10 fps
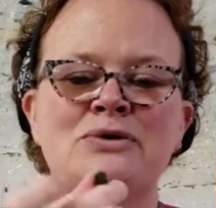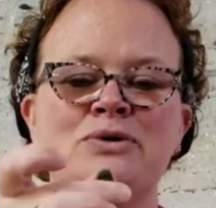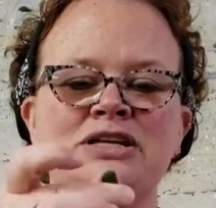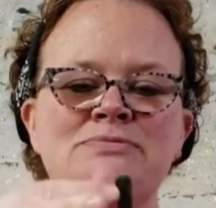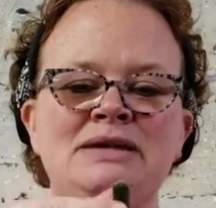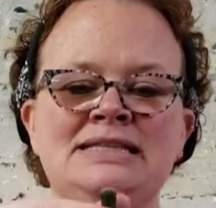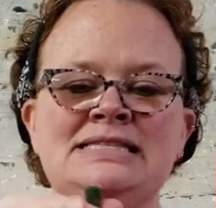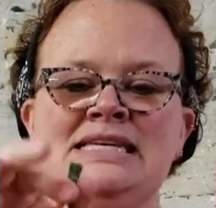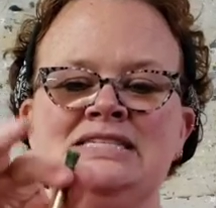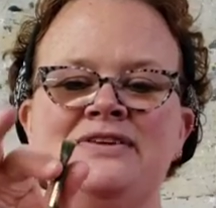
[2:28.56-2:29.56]
which means
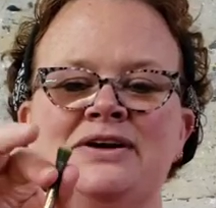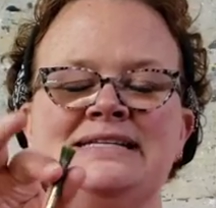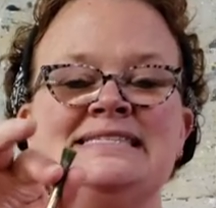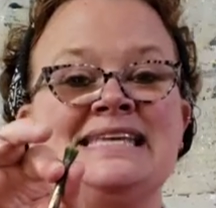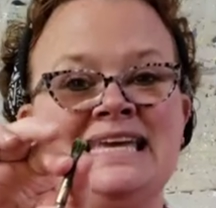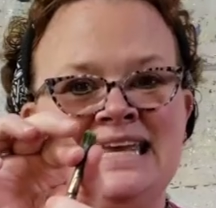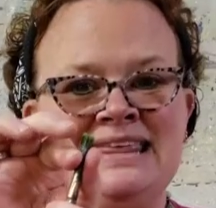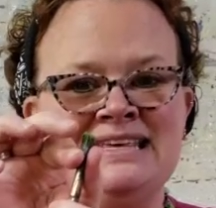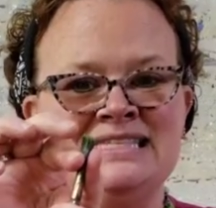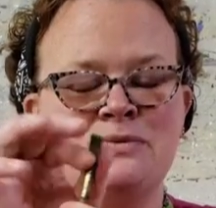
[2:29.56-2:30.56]
he's very skinny
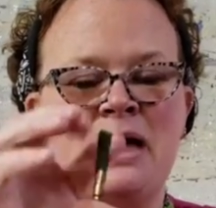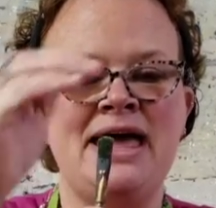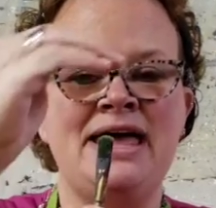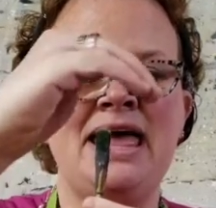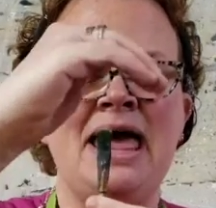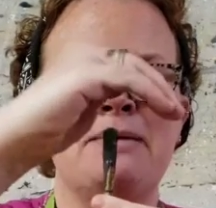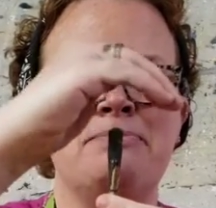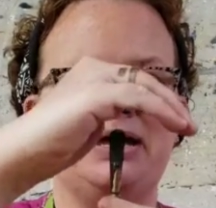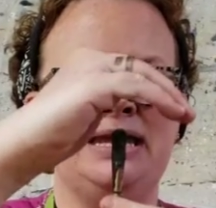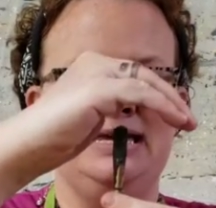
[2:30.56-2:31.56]
this way,
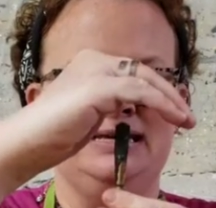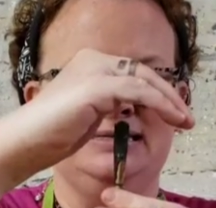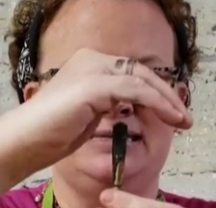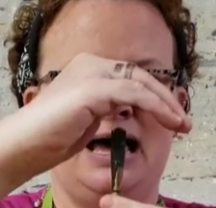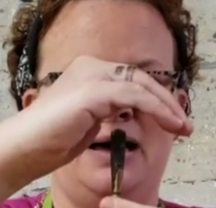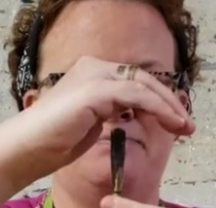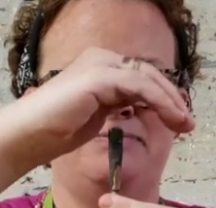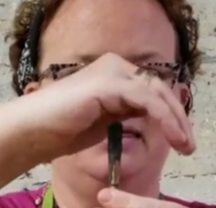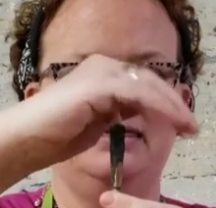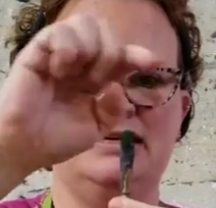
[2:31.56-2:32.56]
but he's, um,
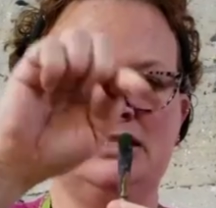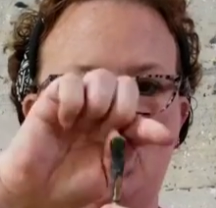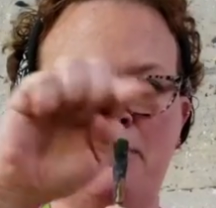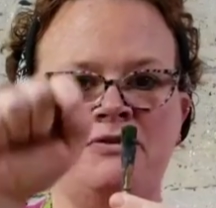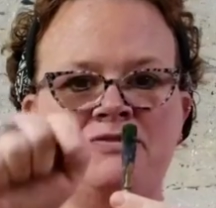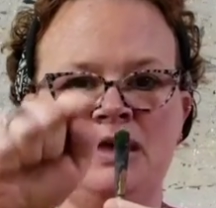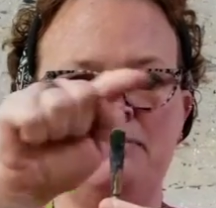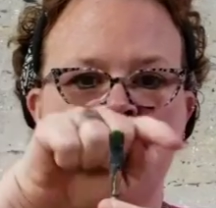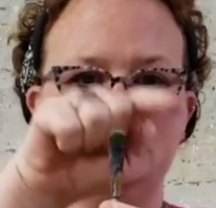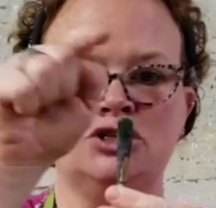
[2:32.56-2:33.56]
the top of
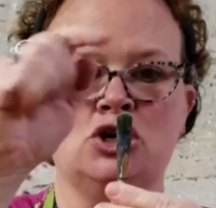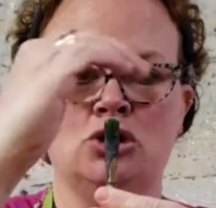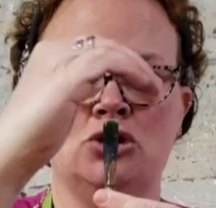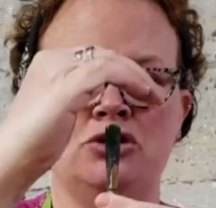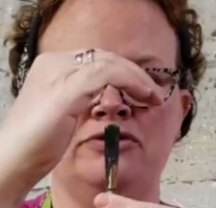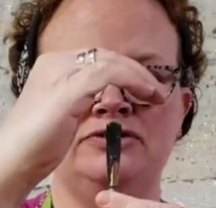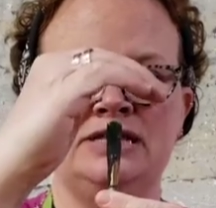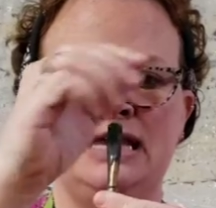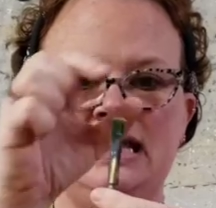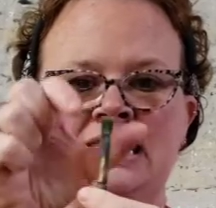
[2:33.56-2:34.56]
him is curved
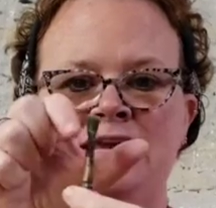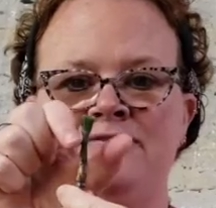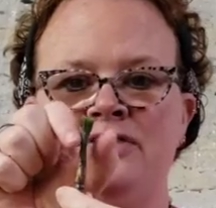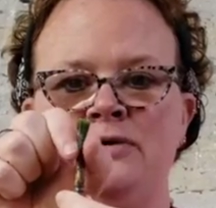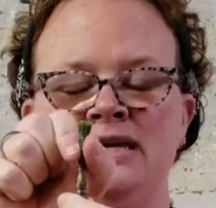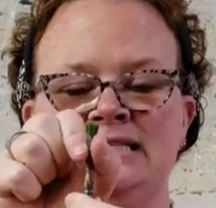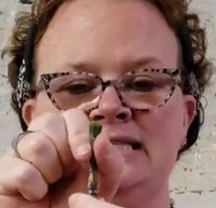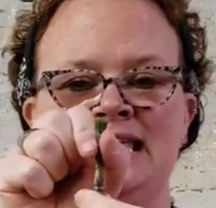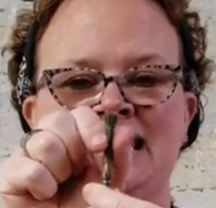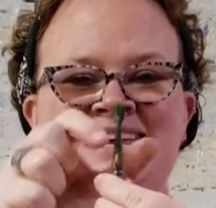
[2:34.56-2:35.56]
even though he's
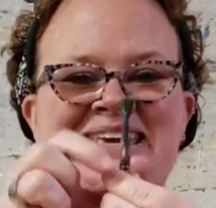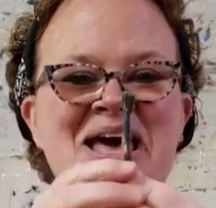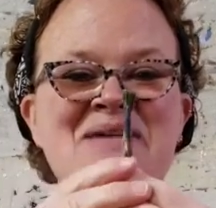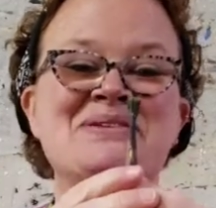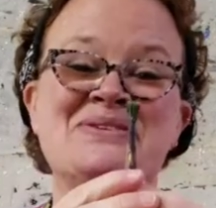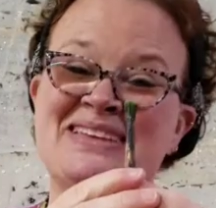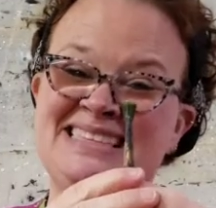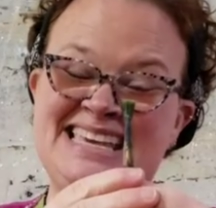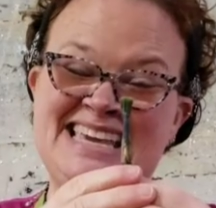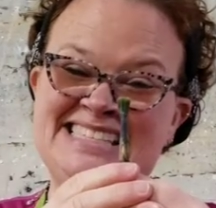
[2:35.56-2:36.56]
skinny, but you can
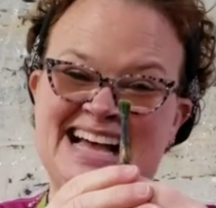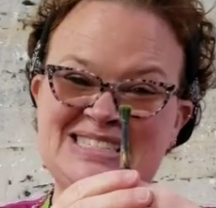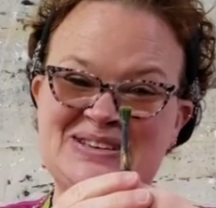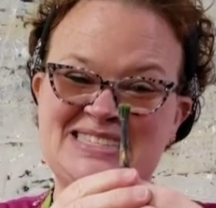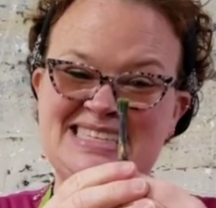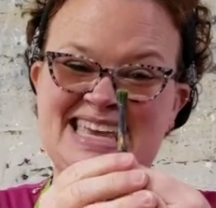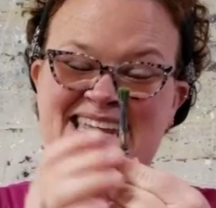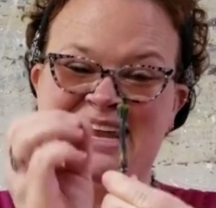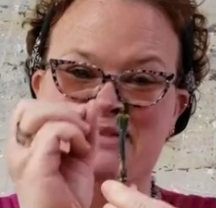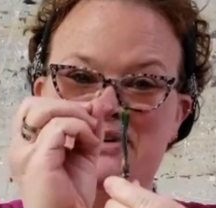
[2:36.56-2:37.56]
see he's not so
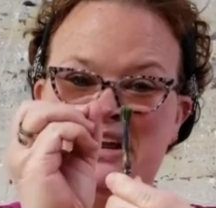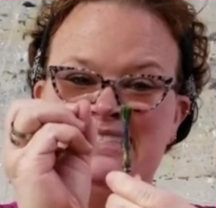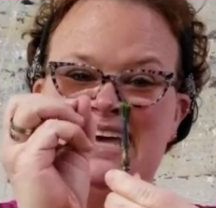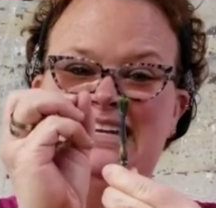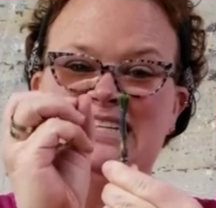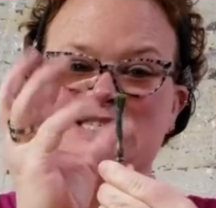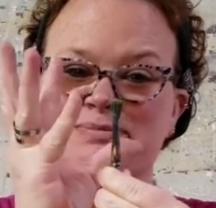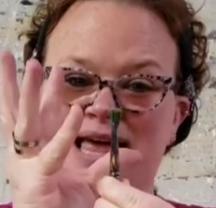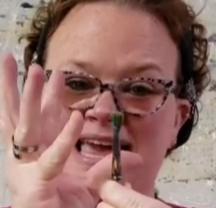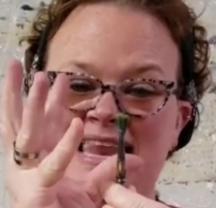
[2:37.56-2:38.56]
skinny anymore. He's kind of
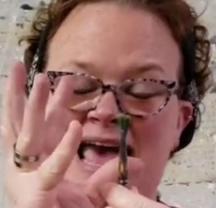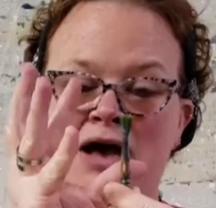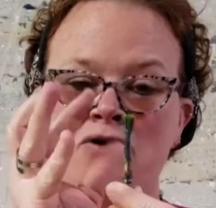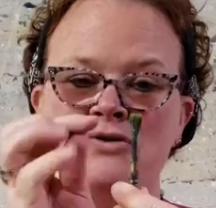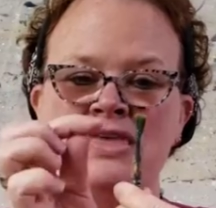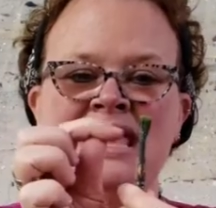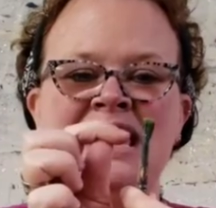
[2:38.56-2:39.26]
splayed out.